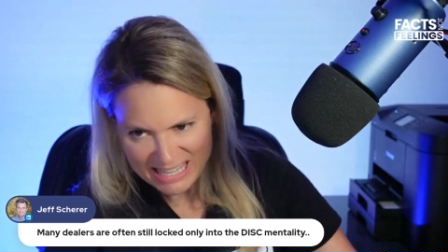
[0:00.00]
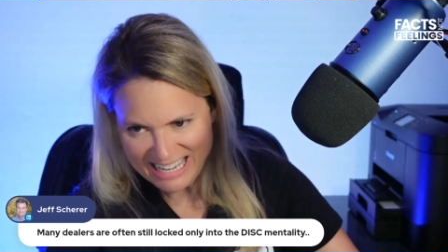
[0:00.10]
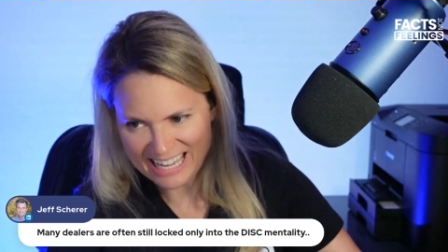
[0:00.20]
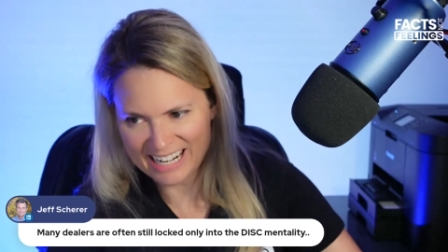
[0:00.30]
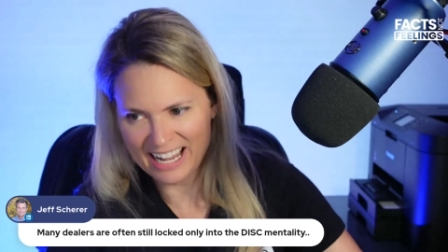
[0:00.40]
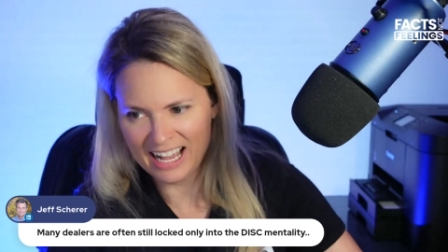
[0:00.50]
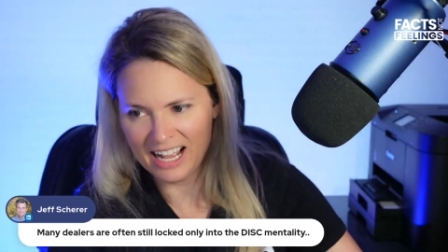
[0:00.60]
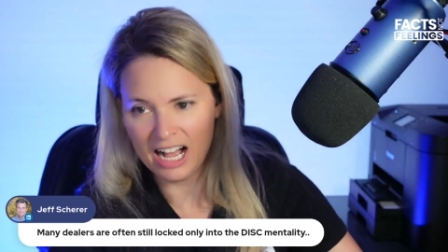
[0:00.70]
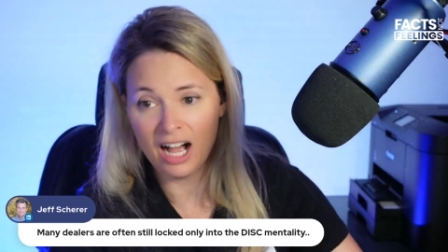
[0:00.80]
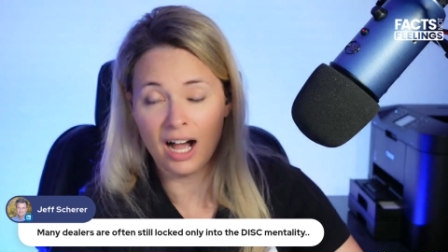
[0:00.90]
and
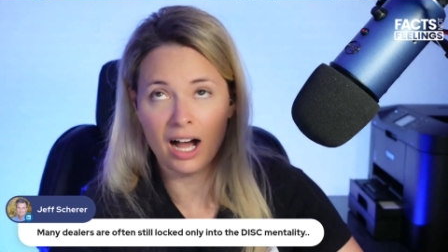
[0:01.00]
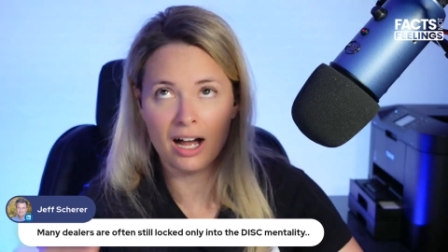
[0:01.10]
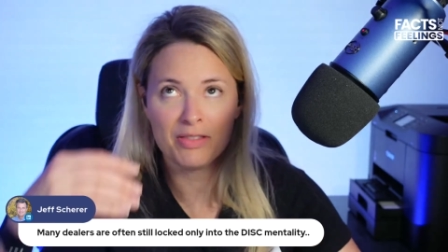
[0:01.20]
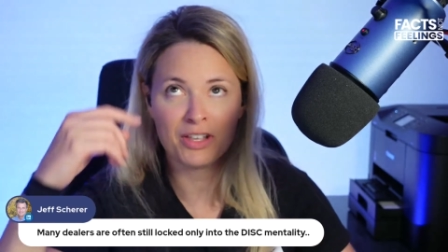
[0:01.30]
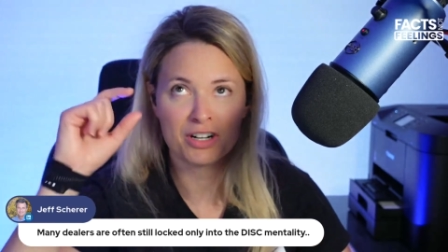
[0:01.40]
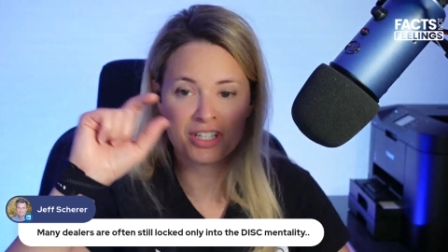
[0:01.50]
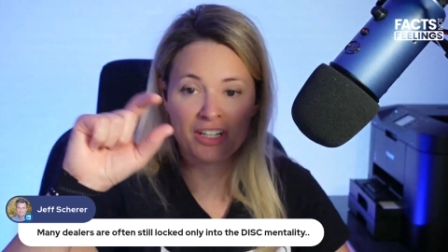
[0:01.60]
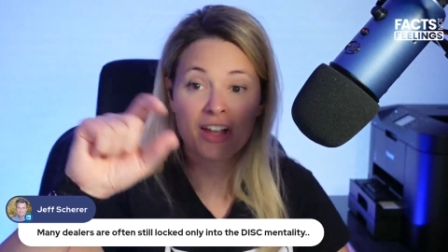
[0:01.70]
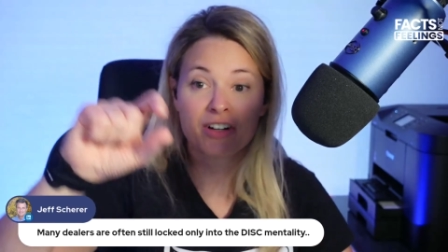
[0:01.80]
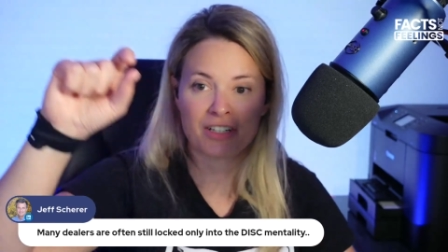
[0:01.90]
there's
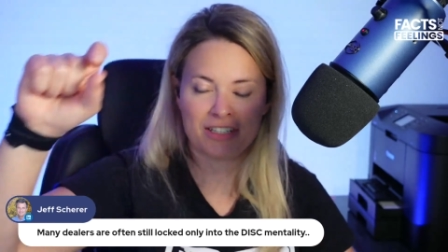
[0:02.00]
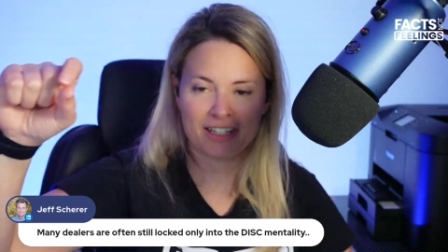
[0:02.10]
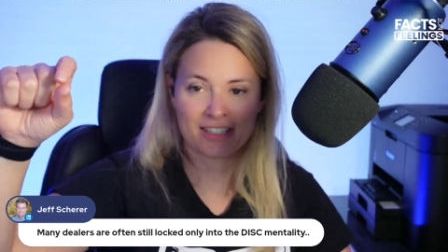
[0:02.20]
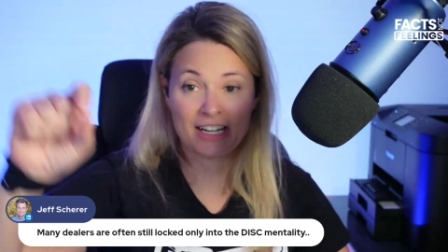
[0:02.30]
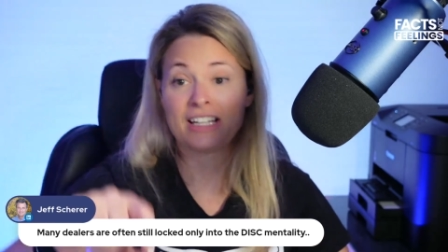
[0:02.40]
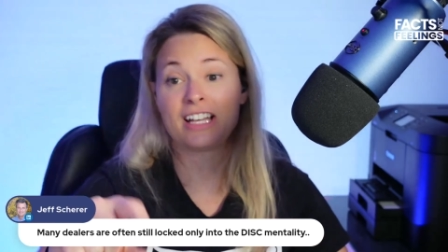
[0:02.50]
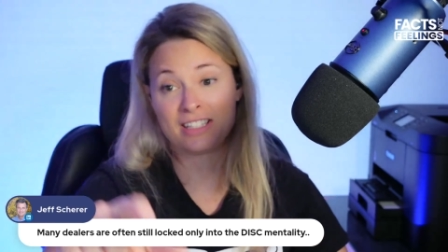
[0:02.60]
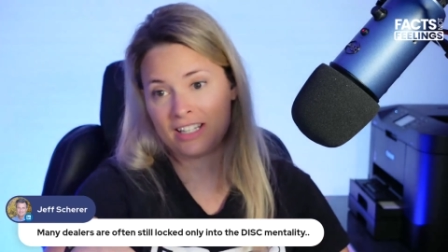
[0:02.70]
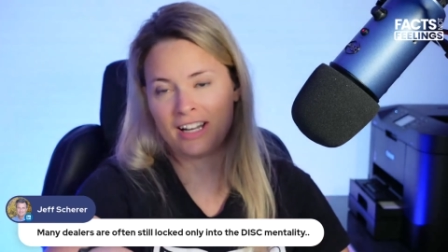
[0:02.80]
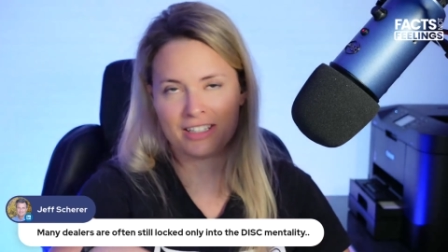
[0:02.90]
another disc, and
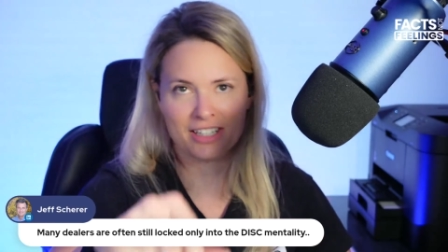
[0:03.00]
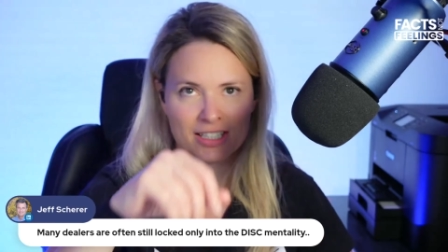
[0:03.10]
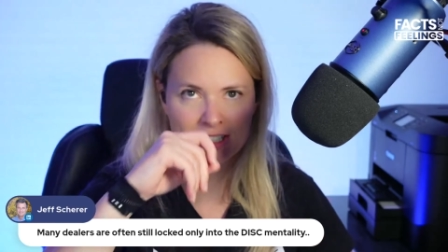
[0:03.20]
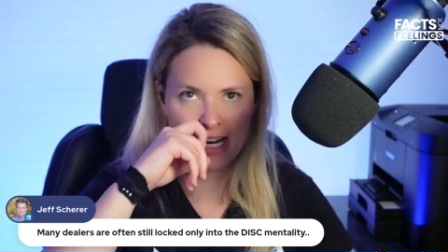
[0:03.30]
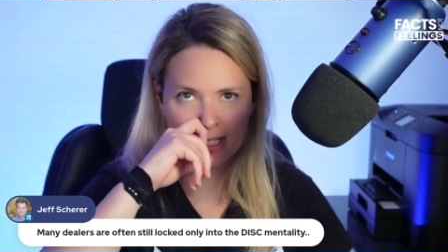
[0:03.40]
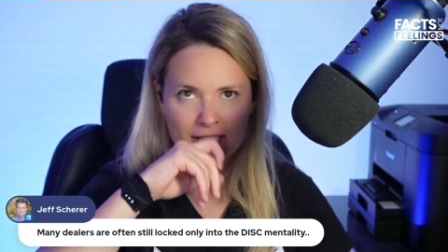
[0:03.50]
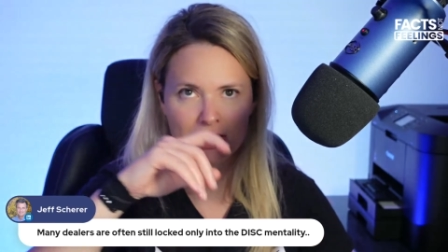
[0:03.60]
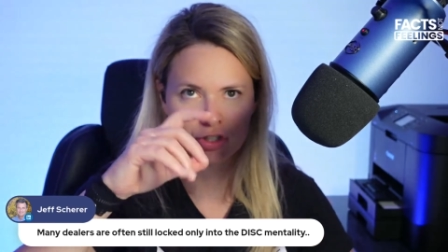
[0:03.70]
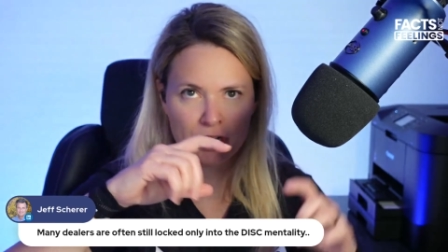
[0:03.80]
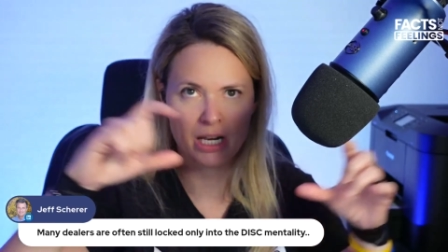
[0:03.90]
it's not disc, it's actually
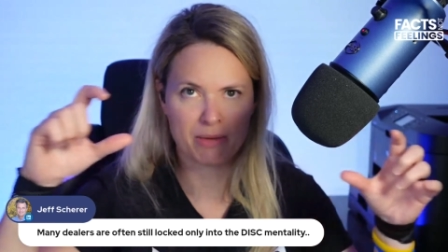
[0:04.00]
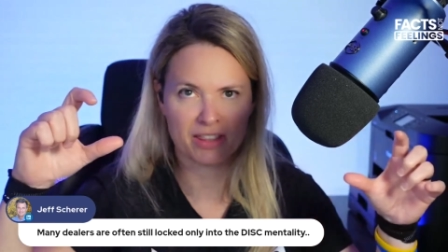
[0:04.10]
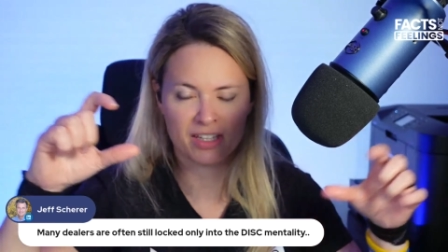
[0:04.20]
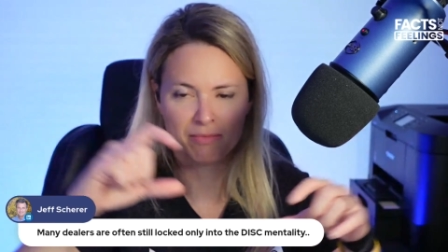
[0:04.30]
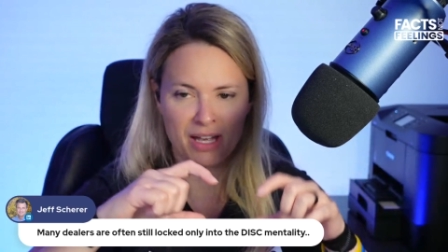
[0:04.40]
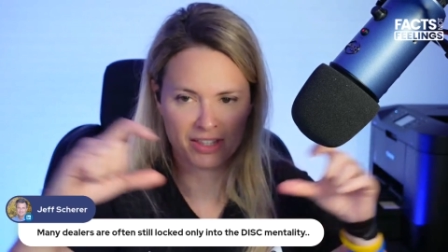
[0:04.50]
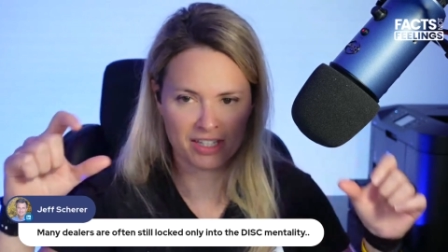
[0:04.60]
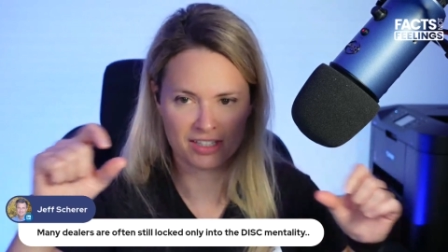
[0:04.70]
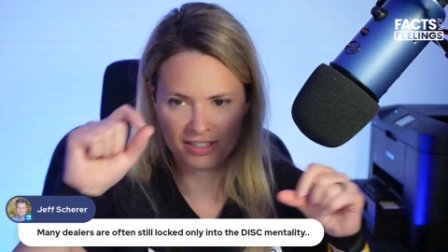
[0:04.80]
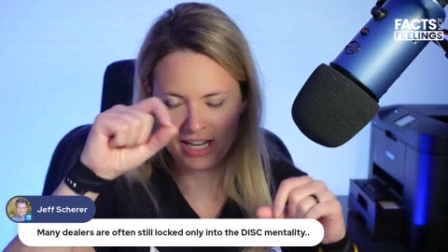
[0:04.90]
a training method.
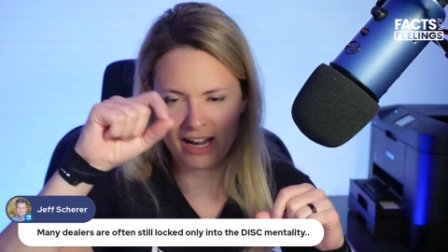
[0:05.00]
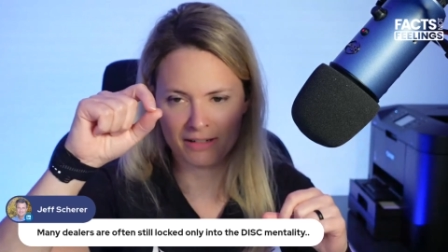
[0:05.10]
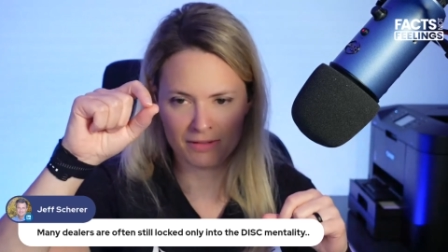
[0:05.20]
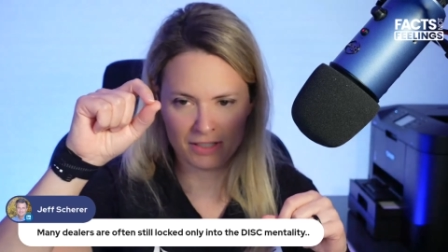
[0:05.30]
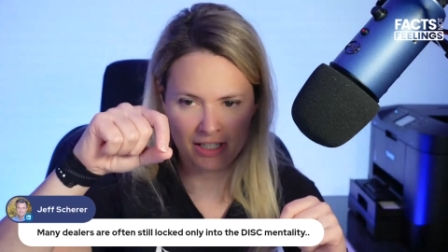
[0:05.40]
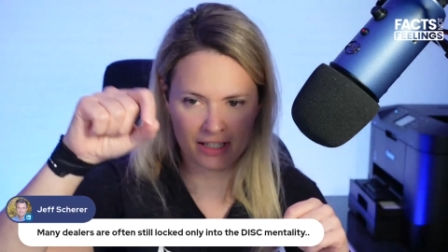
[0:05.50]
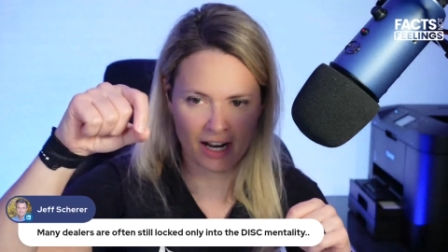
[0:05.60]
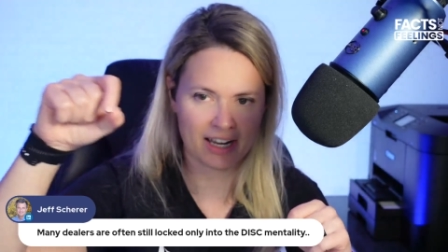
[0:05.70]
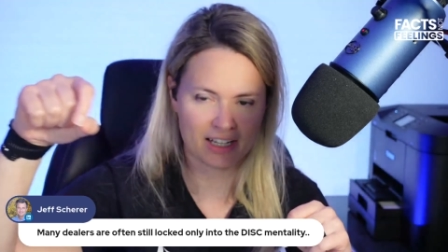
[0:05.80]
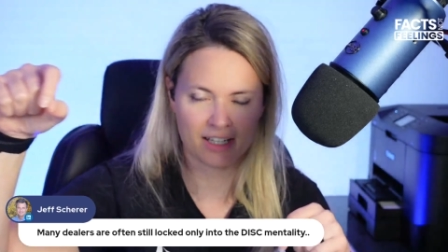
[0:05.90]
It's DIDI,
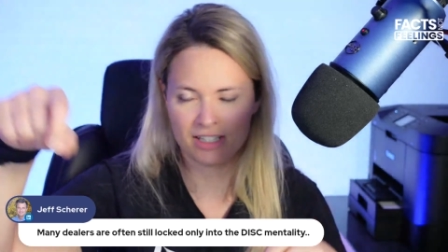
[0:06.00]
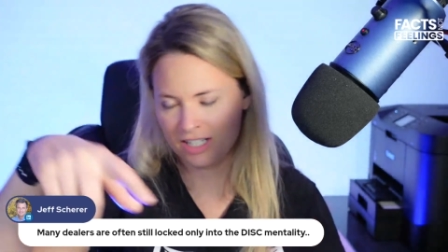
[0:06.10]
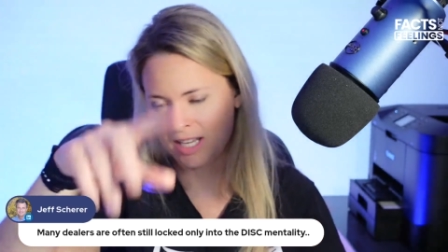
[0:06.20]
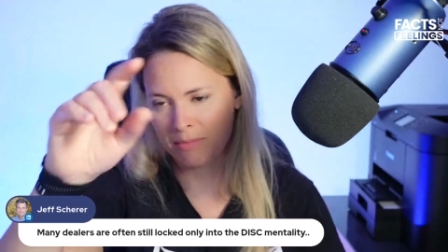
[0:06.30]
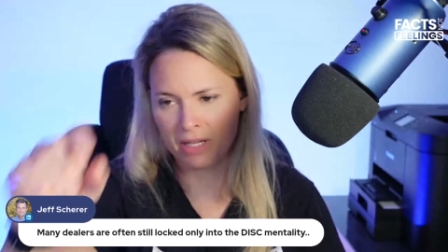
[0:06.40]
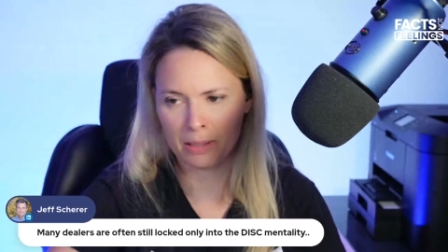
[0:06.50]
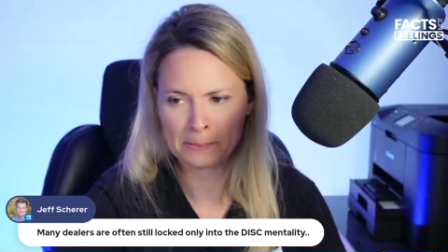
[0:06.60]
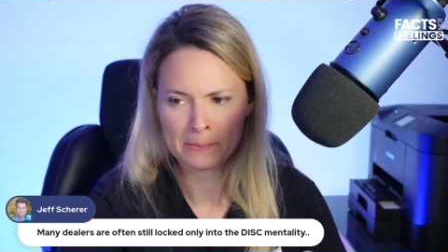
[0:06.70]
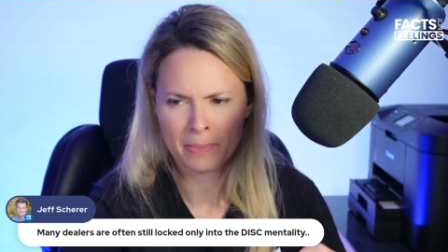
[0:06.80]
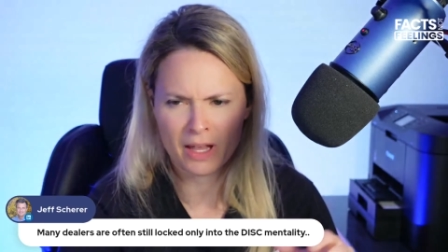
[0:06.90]
it's the same thing.
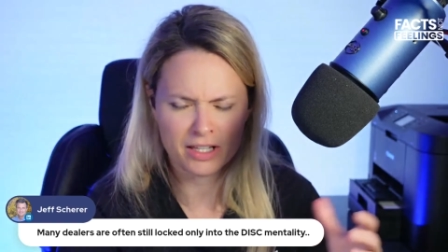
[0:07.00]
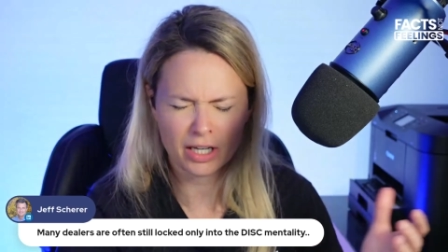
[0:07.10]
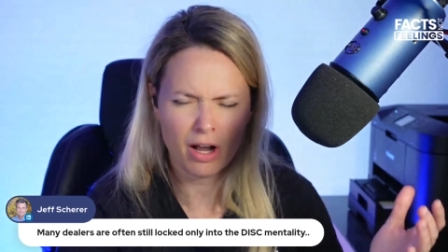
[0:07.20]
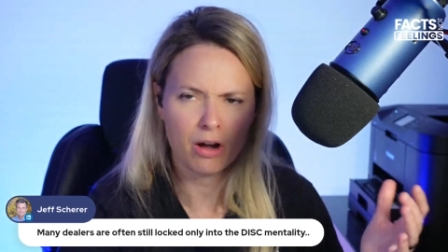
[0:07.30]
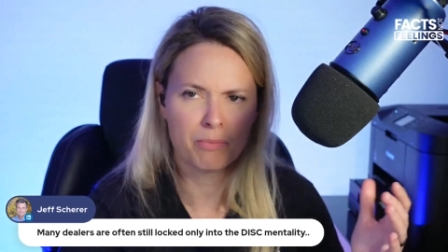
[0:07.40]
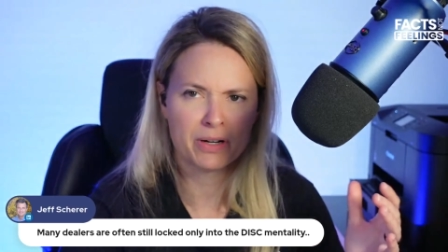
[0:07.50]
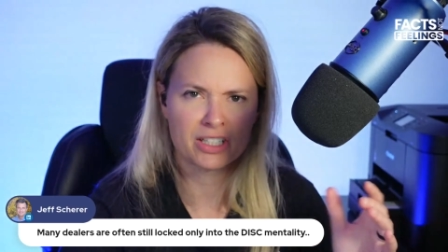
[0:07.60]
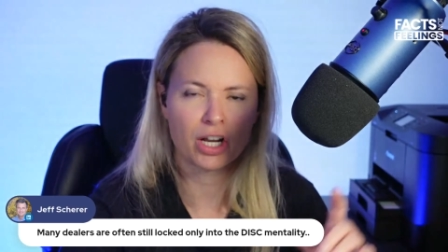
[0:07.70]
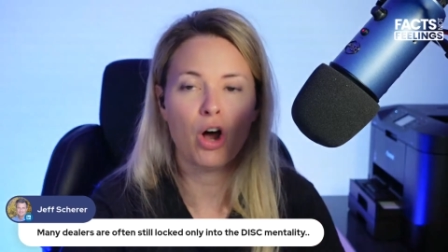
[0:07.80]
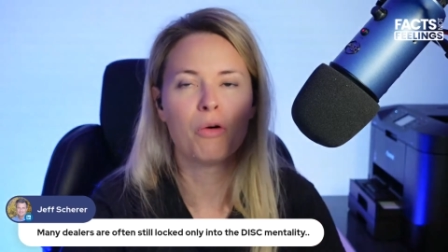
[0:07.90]
I was like,
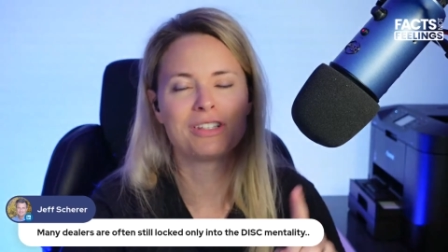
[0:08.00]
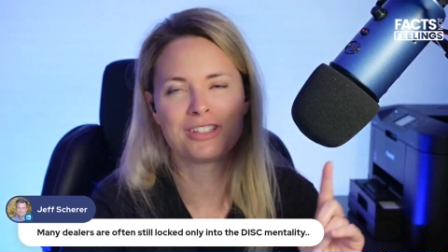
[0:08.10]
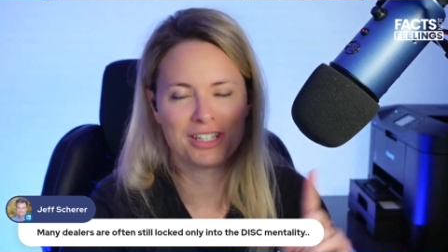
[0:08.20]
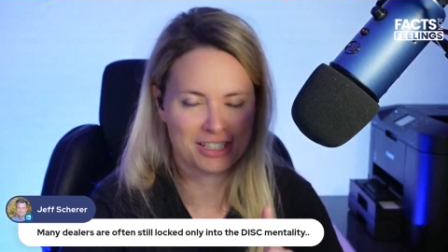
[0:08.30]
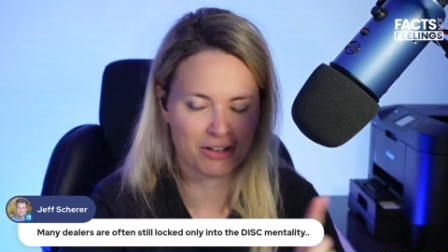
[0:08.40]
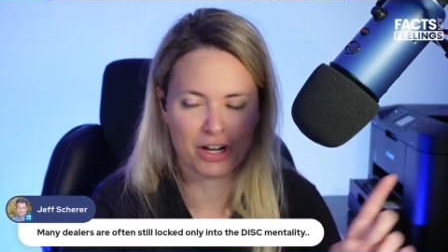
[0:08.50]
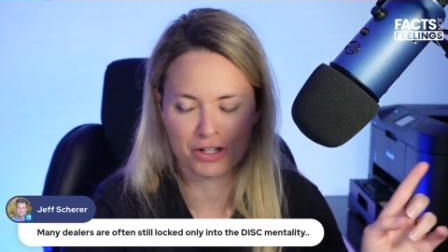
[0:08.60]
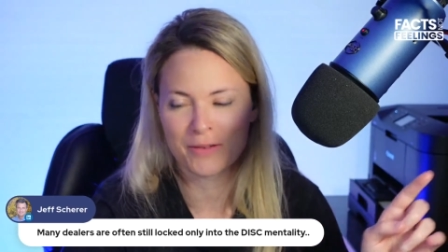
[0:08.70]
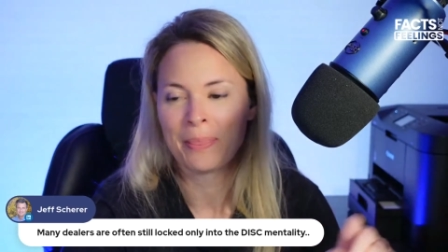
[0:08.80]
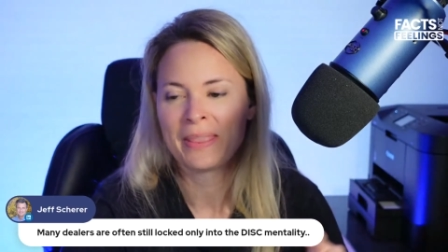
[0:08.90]
it's did it sell cars.